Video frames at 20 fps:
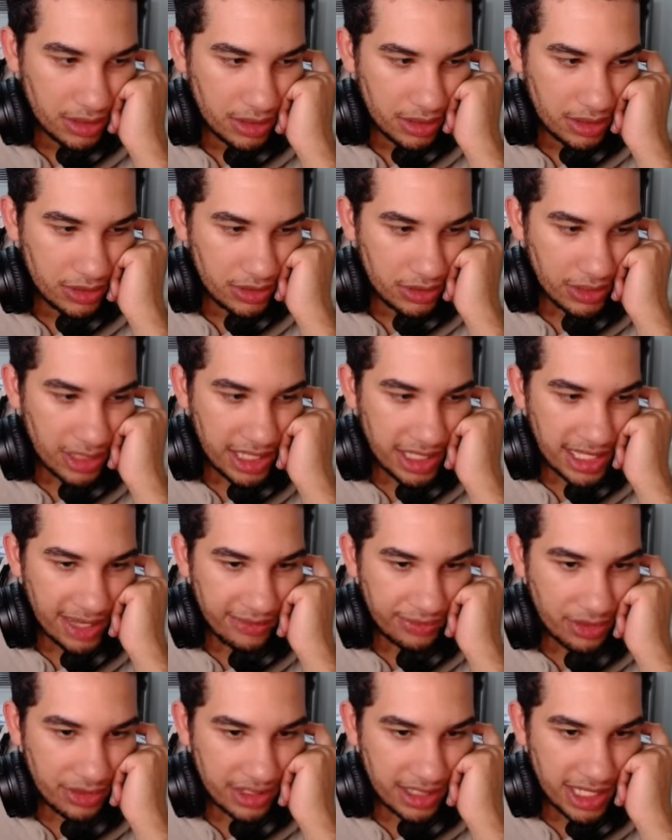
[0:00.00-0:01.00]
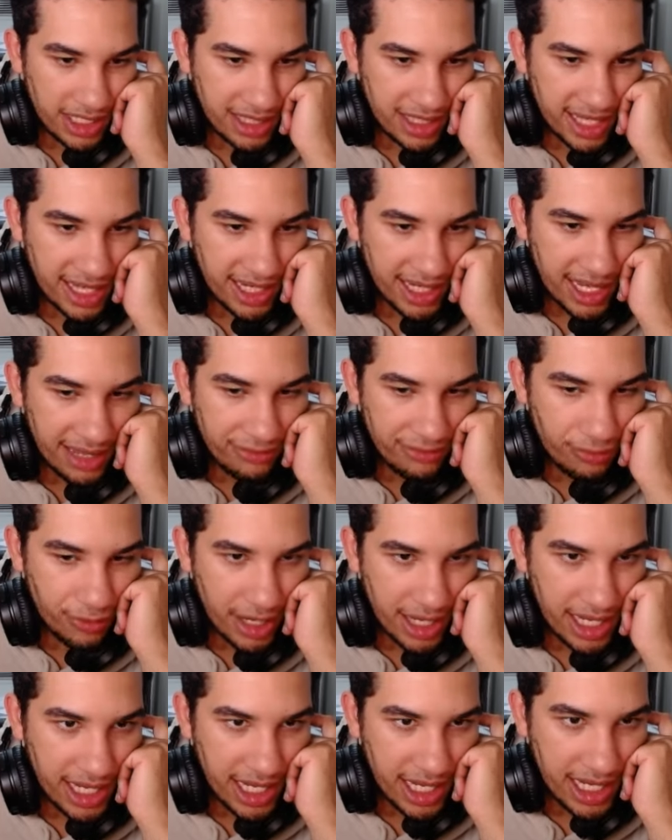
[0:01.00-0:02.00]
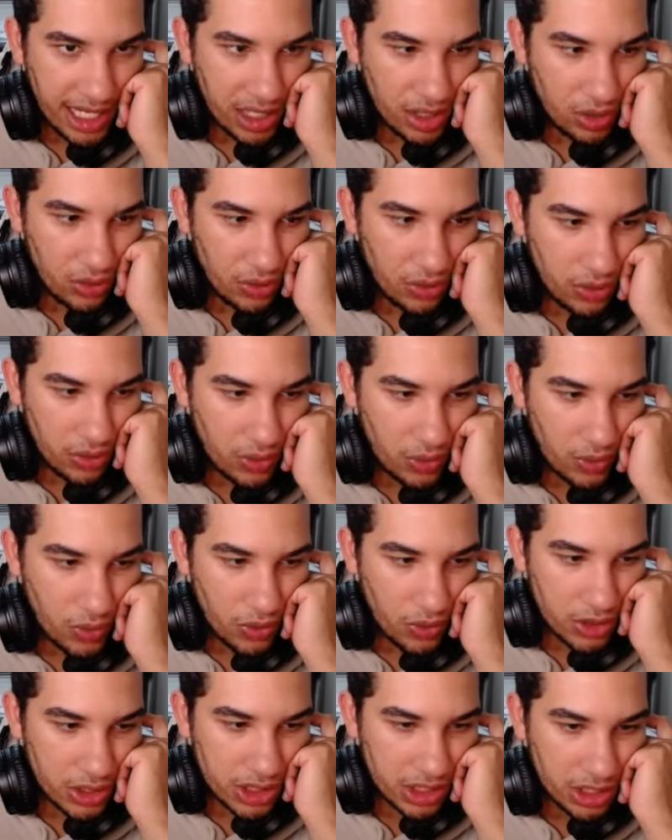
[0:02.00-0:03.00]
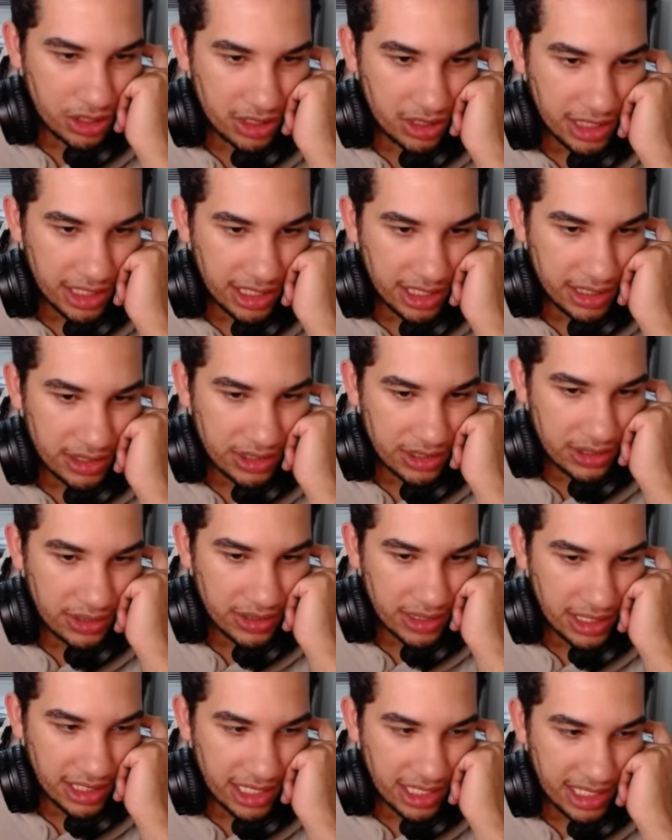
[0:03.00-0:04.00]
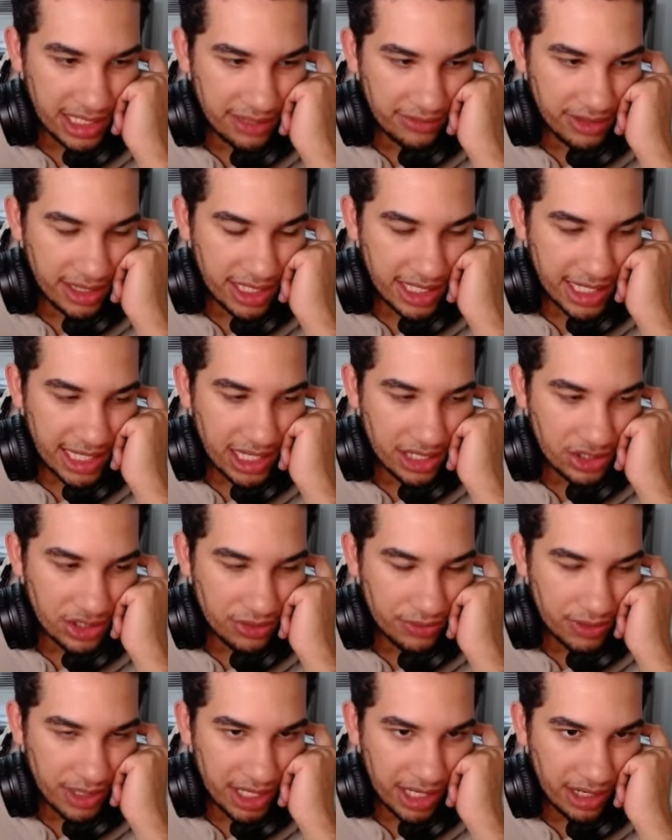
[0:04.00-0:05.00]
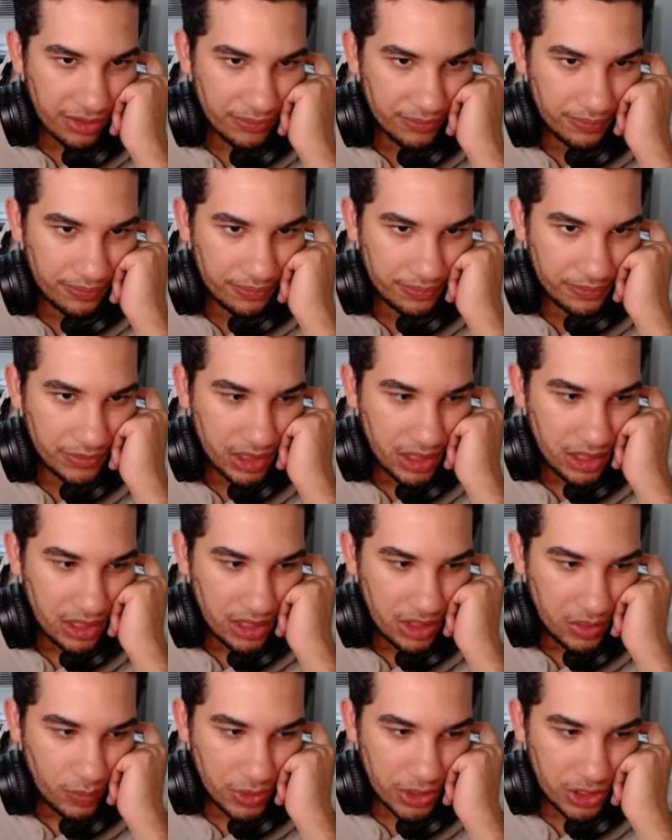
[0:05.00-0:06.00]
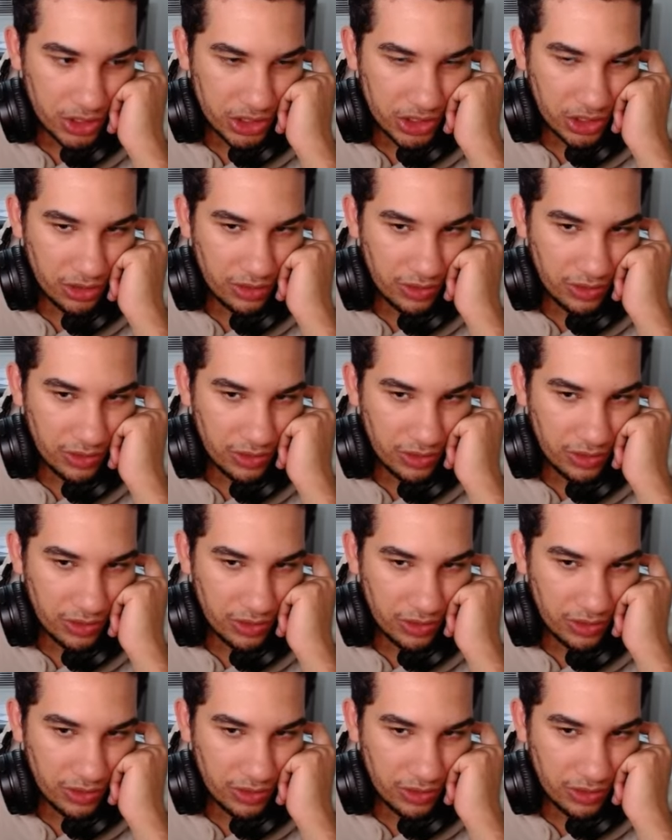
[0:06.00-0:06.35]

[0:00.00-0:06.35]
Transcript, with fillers: So they either have to take that life right now or something else. I'm going to give them the counter right now. We also,